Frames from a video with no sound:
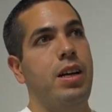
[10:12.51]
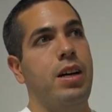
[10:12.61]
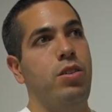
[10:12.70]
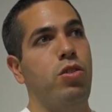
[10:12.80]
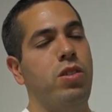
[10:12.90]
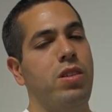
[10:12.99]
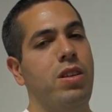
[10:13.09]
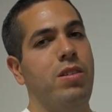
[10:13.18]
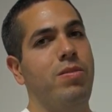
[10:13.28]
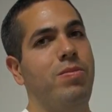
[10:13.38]
Ever. I should
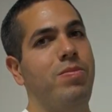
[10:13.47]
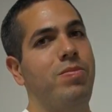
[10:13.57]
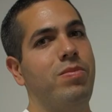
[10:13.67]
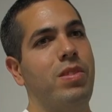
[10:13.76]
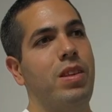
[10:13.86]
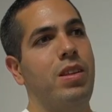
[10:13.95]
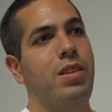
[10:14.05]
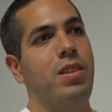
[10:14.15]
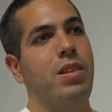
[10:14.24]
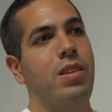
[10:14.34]
though.
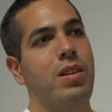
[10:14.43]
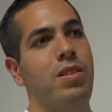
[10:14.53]
You should.